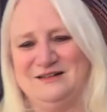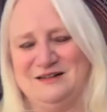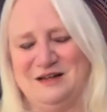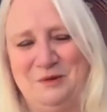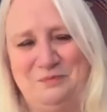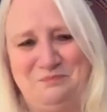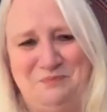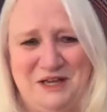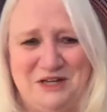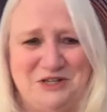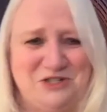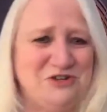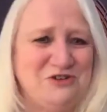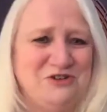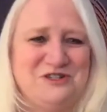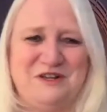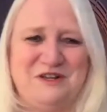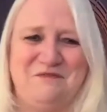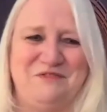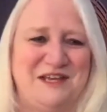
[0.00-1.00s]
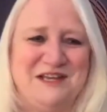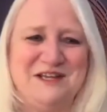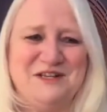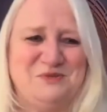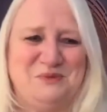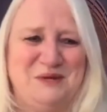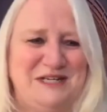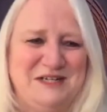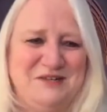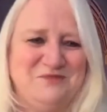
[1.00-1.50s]
pictures of things
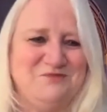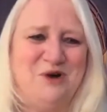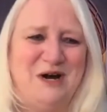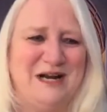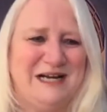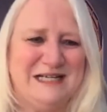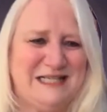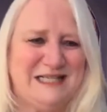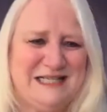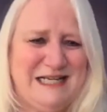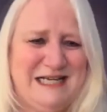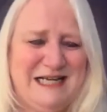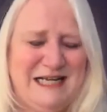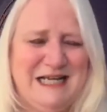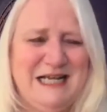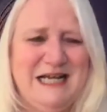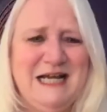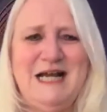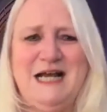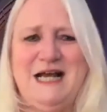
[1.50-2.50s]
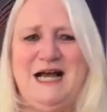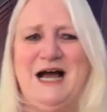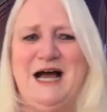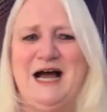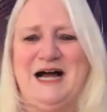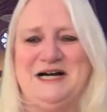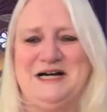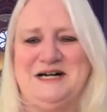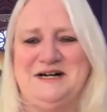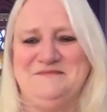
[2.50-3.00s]
we didn't want to see,
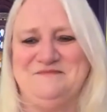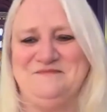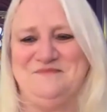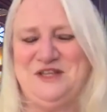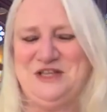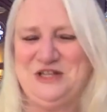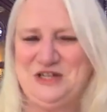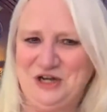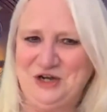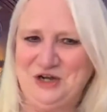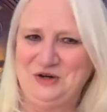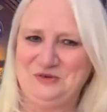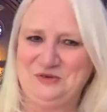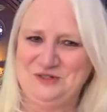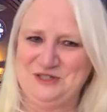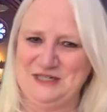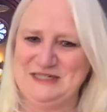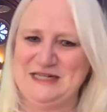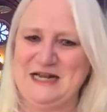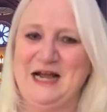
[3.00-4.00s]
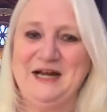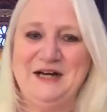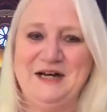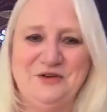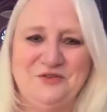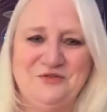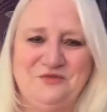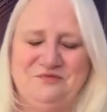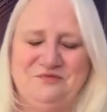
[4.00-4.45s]
just kind of